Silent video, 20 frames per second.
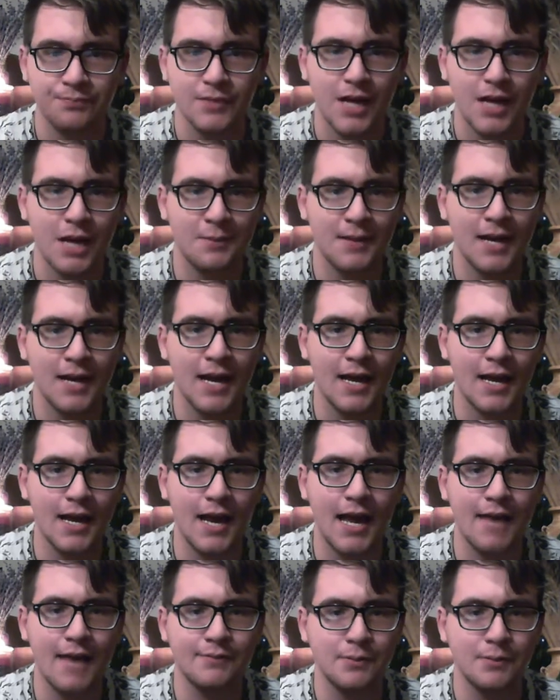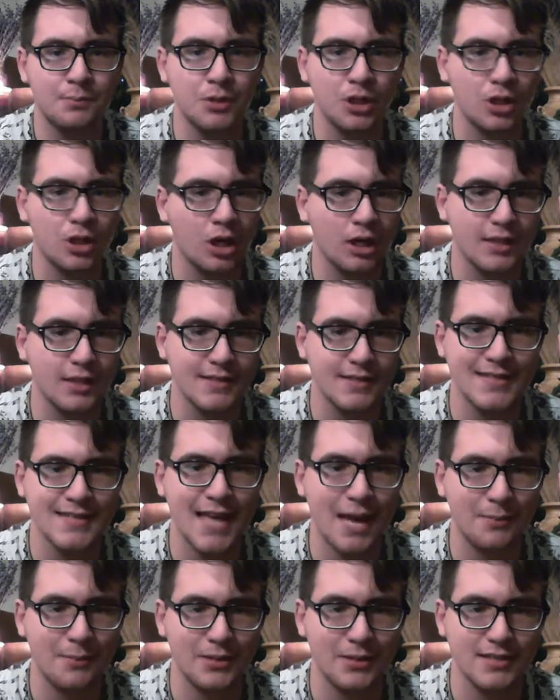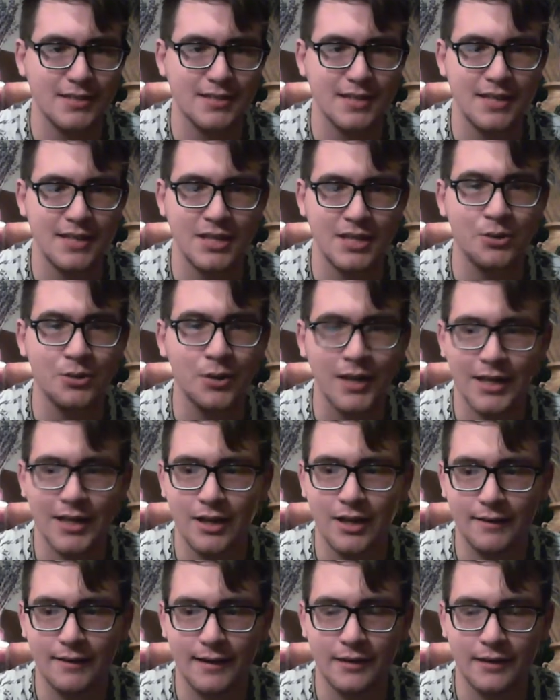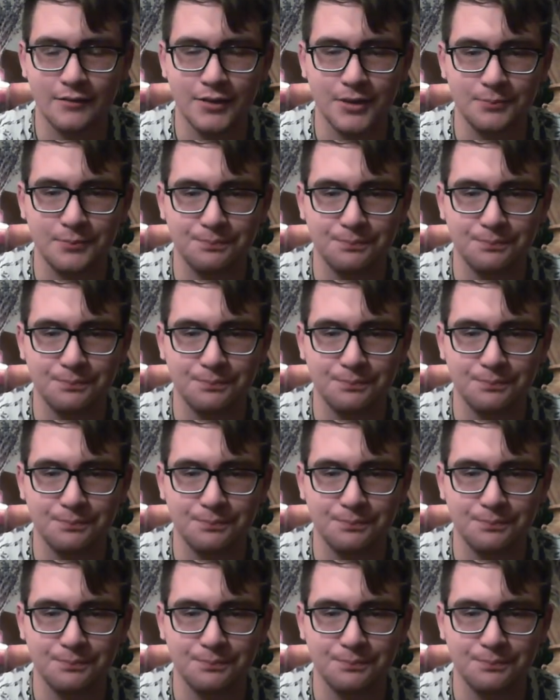I mean, I have a book on Sabbats, and you know what I got out of it?